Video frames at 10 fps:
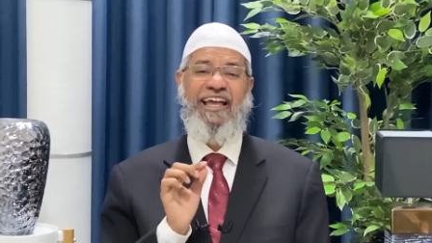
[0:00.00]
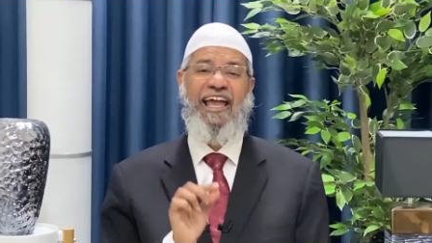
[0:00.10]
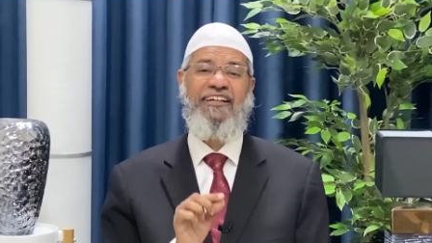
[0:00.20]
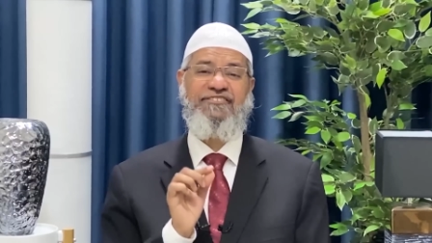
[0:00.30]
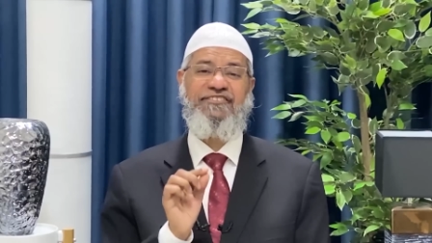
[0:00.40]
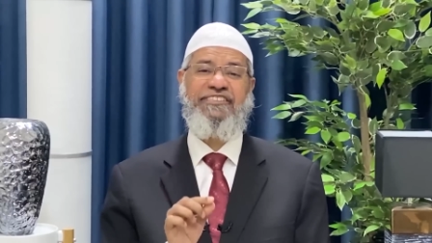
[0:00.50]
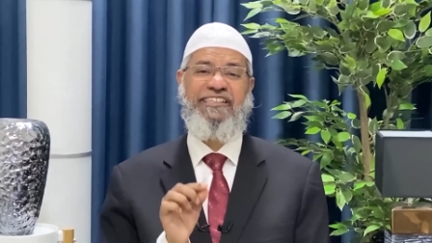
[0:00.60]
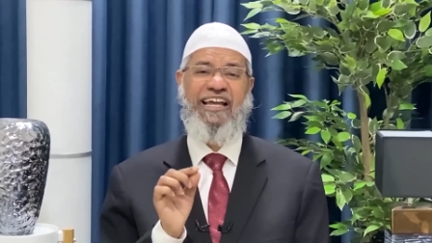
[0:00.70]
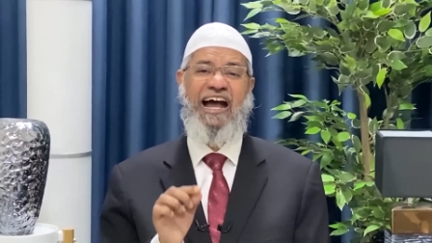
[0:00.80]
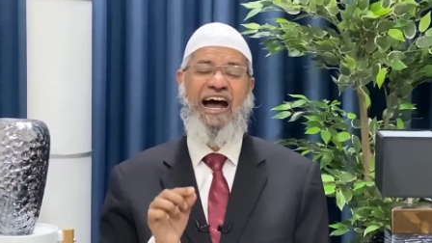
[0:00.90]

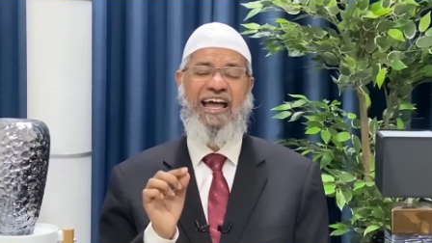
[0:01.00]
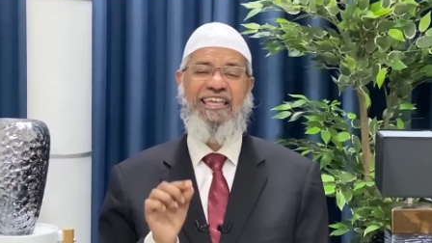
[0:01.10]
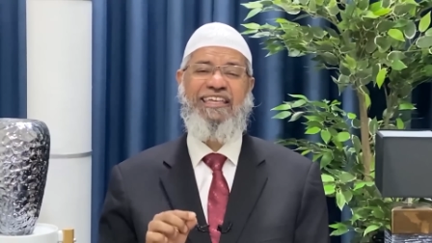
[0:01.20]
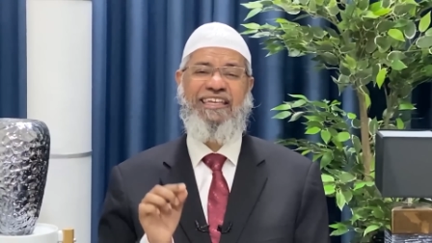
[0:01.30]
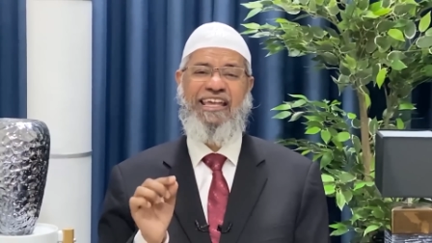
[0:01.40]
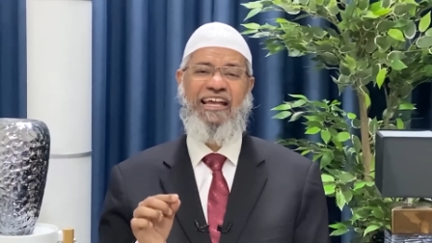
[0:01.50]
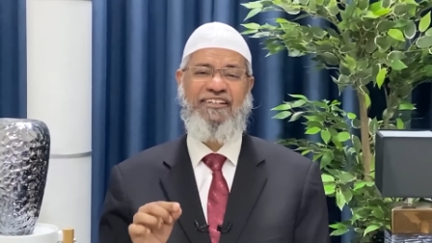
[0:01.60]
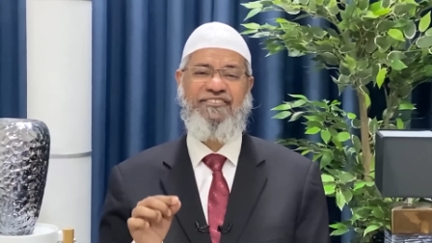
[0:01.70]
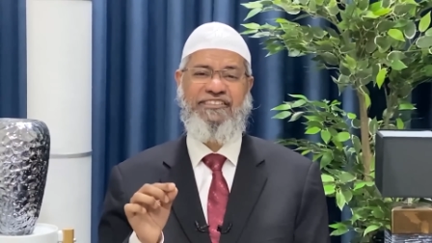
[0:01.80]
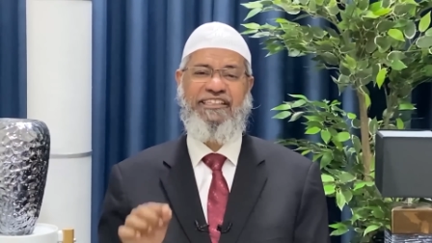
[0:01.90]

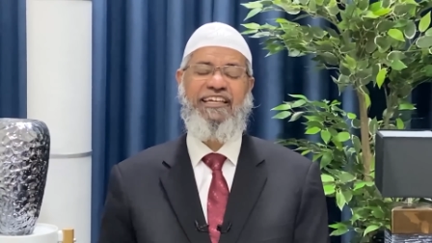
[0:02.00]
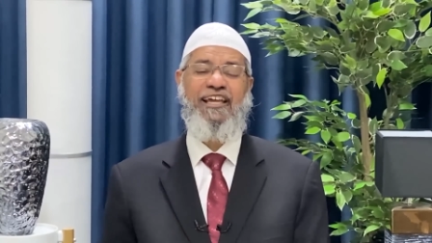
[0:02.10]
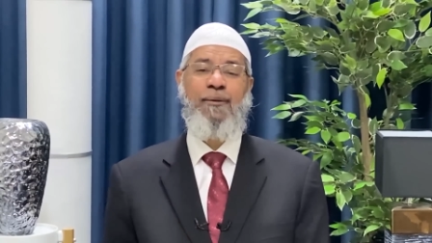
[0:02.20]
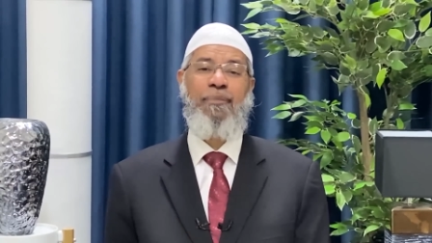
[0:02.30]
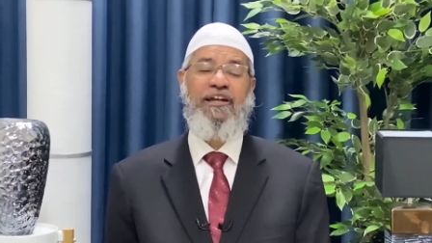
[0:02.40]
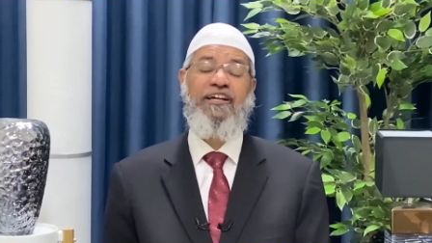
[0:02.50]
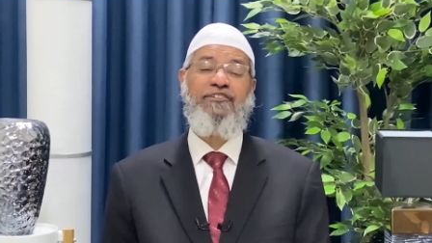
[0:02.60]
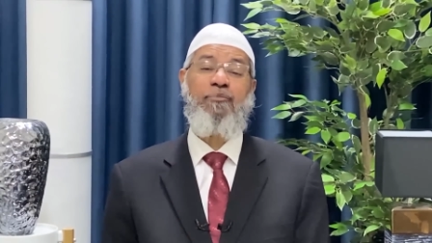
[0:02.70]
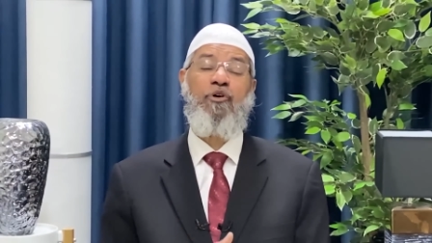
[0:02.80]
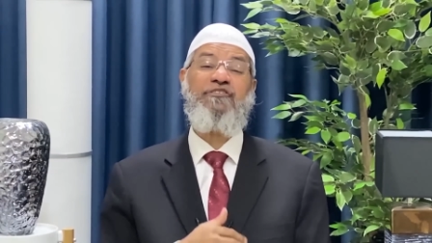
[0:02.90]
S-C-I-E-N-C-E, but it's
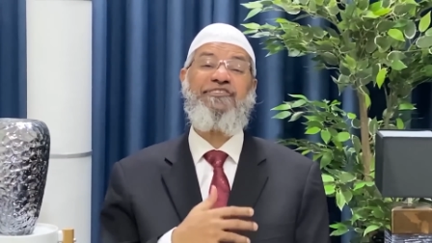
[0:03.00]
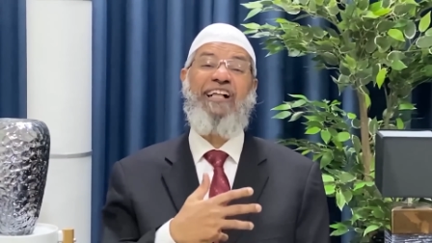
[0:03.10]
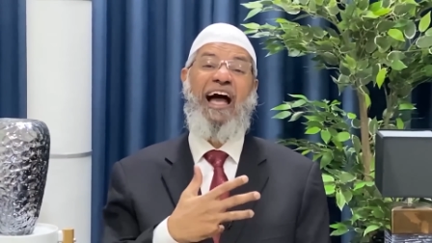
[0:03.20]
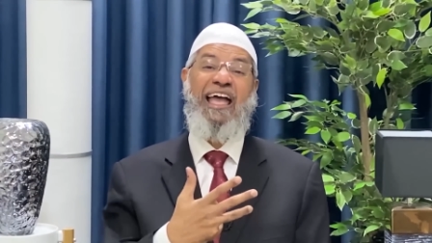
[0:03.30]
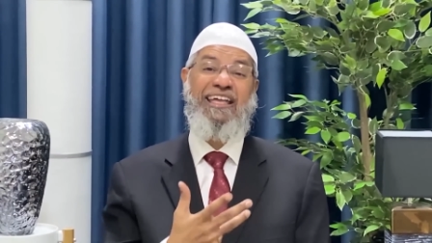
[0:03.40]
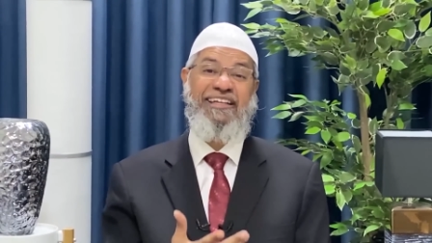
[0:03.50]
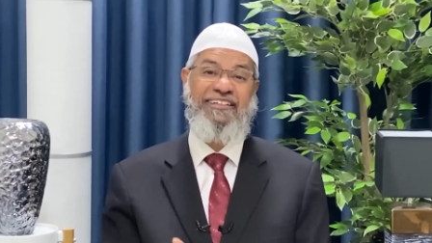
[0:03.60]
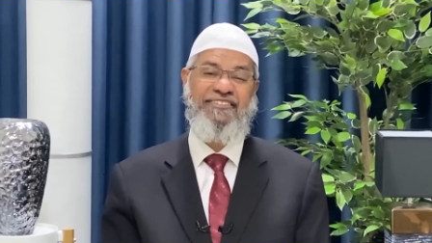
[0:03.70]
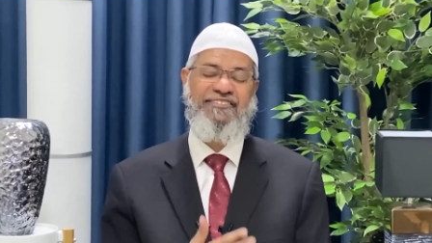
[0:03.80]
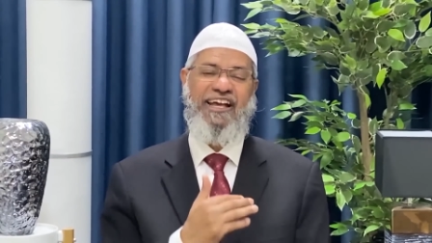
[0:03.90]
a book of
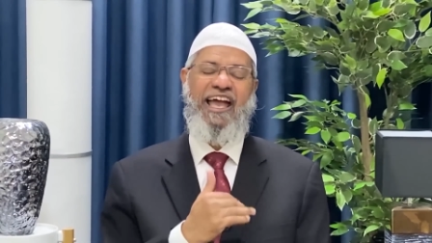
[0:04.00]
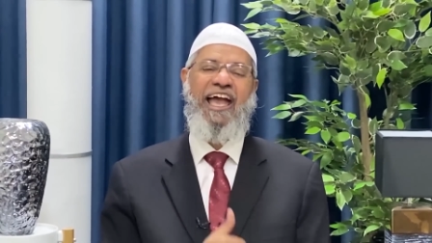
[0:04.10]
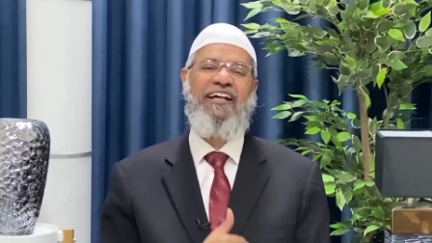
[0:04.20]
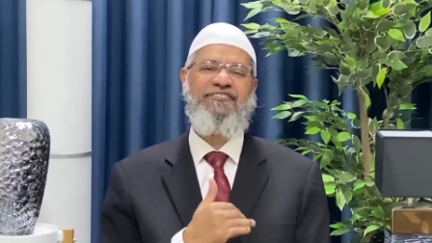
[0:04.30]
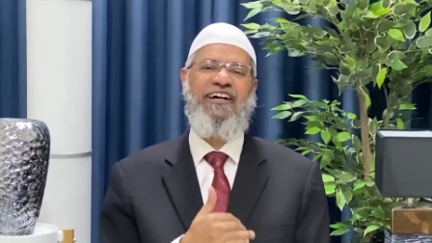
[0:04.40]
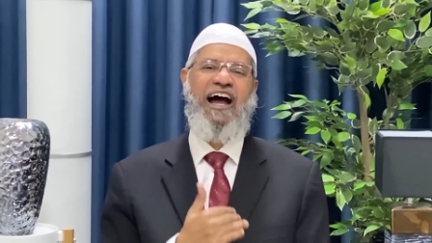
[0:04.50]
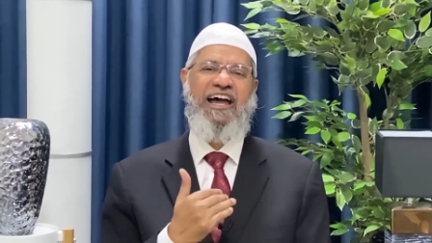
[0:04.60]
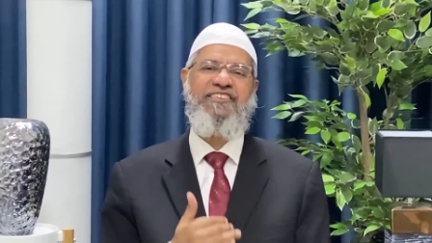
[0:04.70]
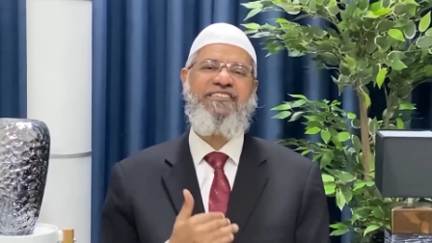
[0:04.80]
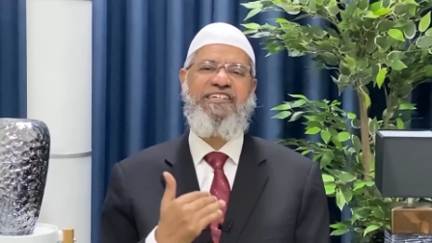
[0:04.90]
signs,
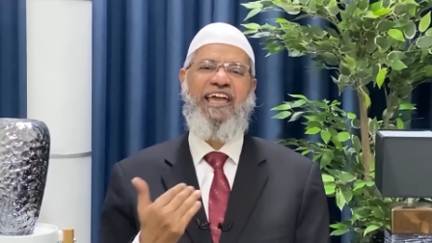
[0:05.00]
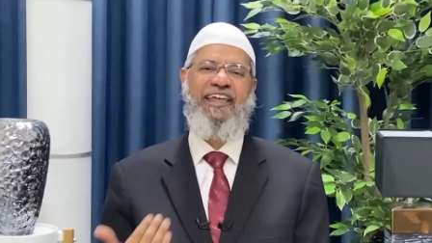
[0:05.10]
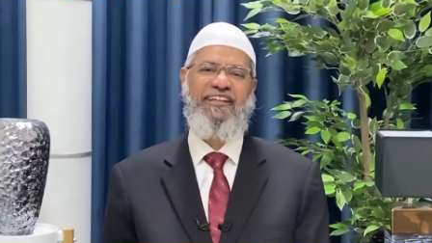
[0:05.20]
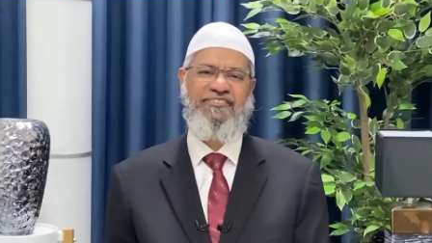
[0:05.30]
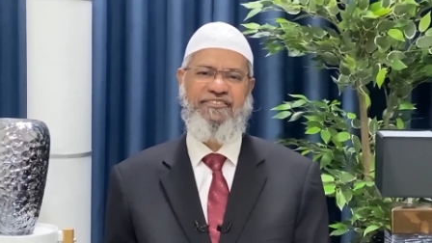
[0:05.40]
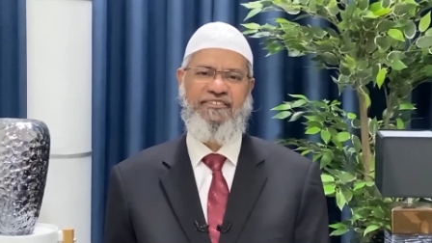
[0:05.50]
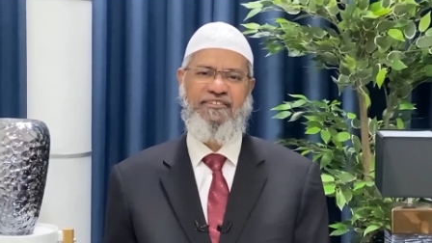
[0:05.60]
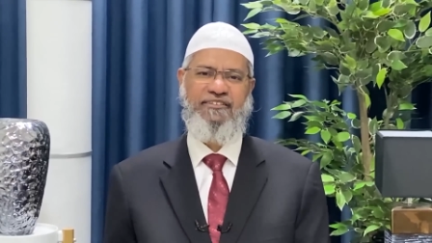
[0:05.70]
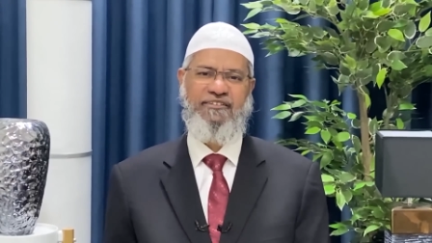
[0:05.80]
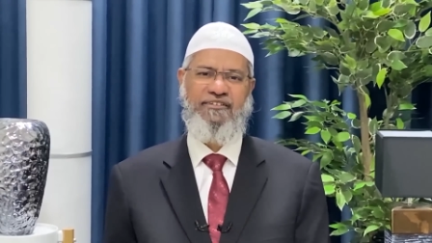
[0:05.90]
S-I-G-N-S.
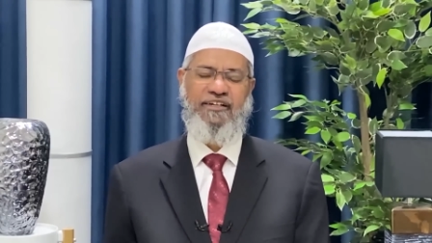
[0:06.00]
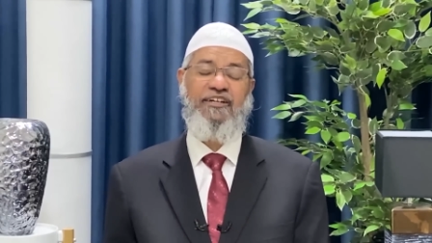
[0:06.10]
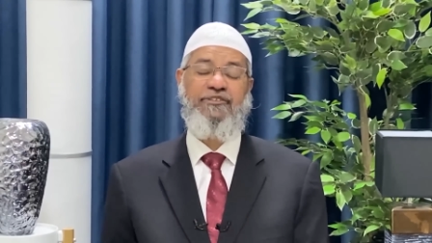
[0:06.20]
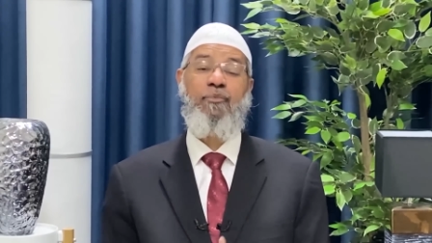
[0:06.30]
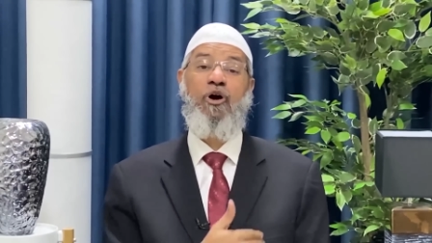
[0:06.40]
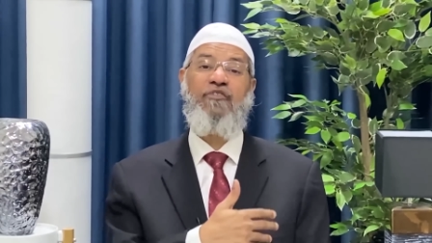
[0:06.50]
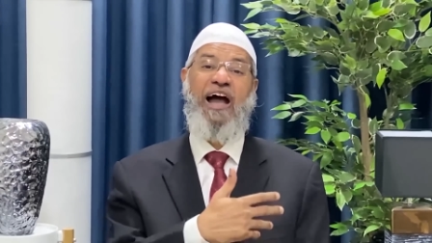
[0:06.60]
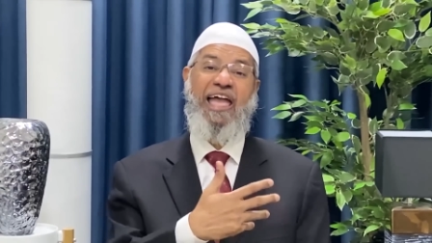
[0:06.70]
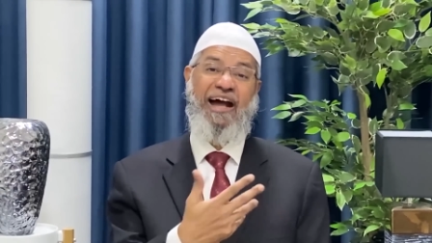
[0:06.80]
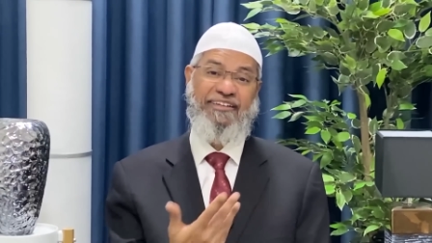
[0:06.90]
It's a book of
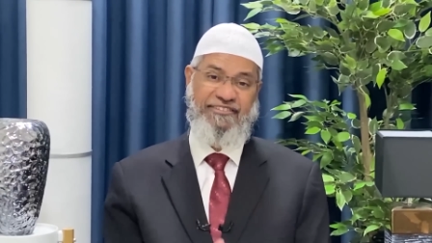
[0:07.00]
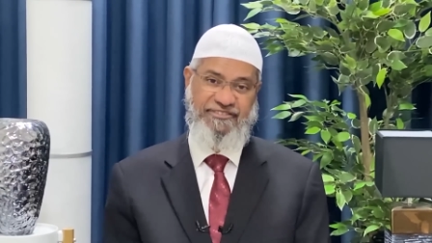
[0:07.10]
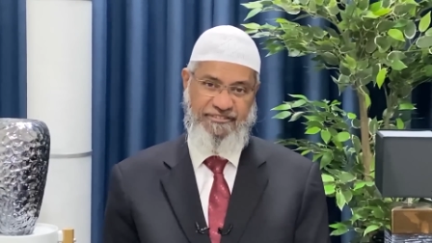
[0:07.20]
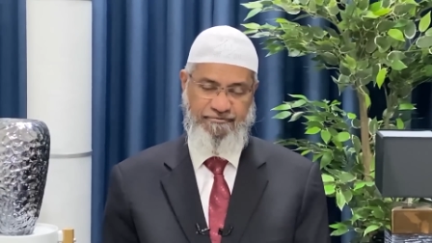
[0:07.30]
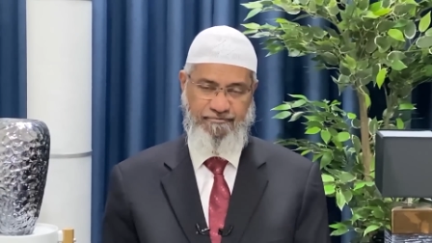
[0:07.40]
ayats.